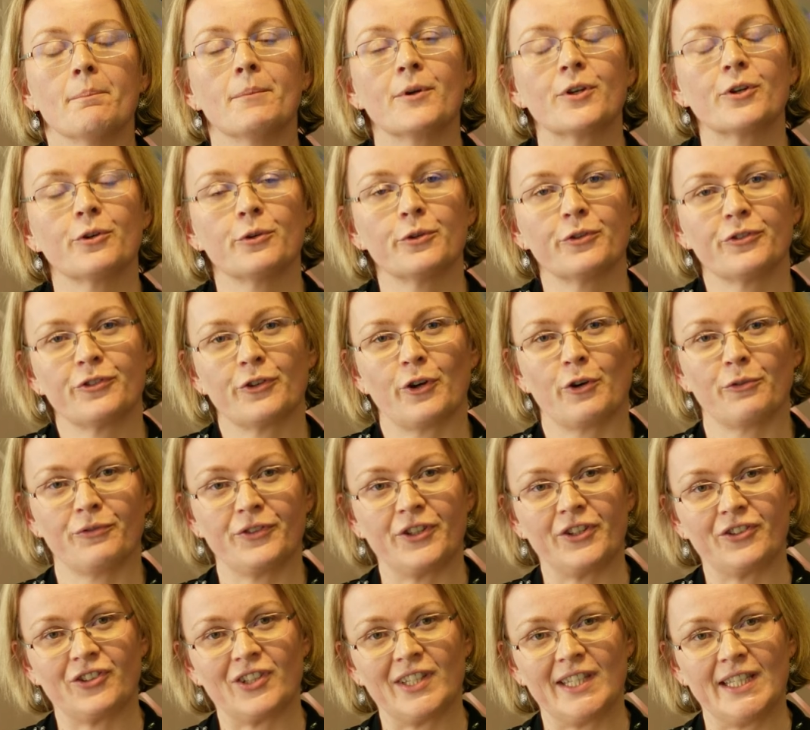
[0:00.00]
But also,
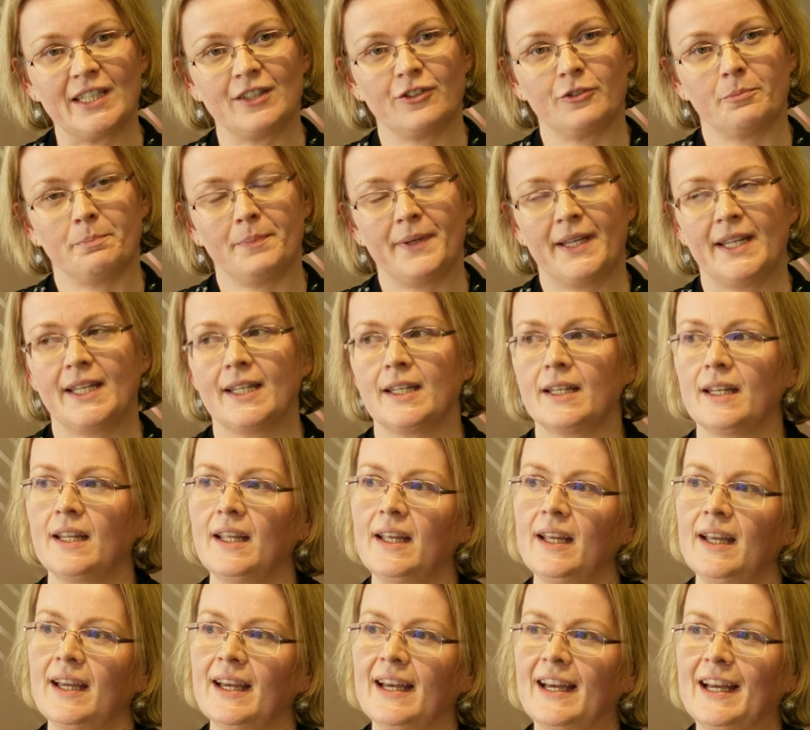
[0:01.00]
obviously, it's
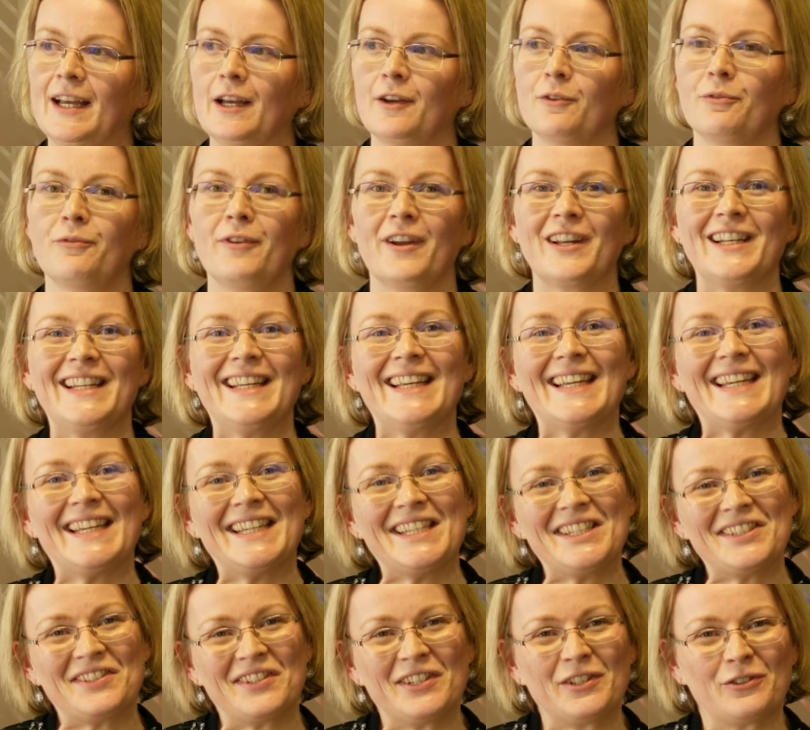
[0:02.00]
been fairly
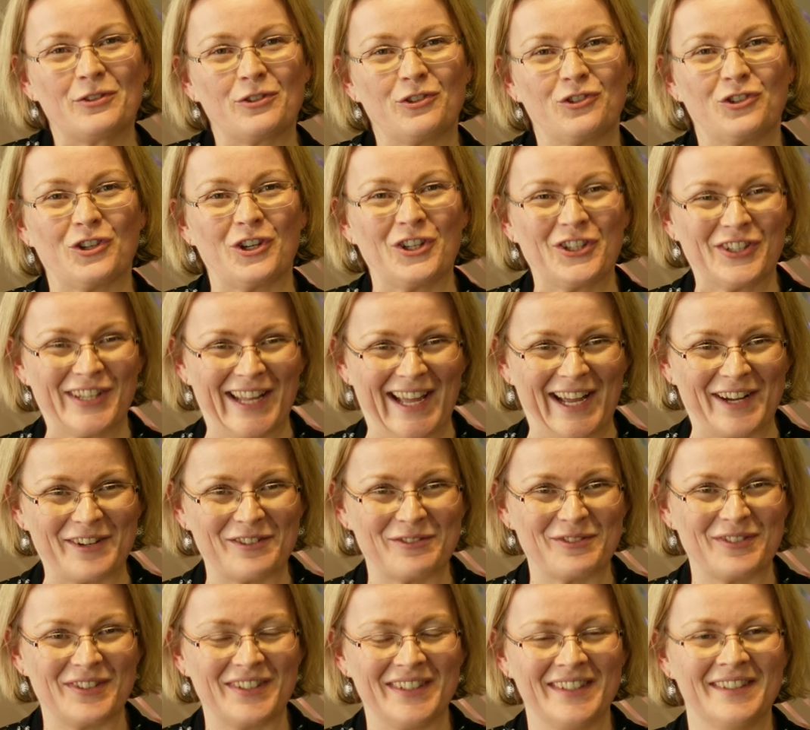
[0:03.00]
easy to shut
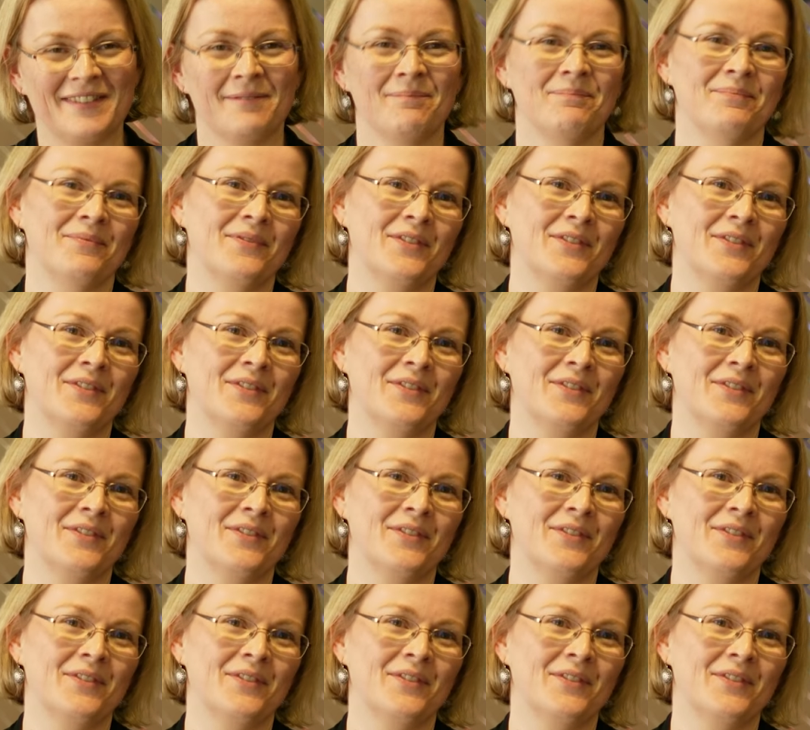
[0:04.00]
down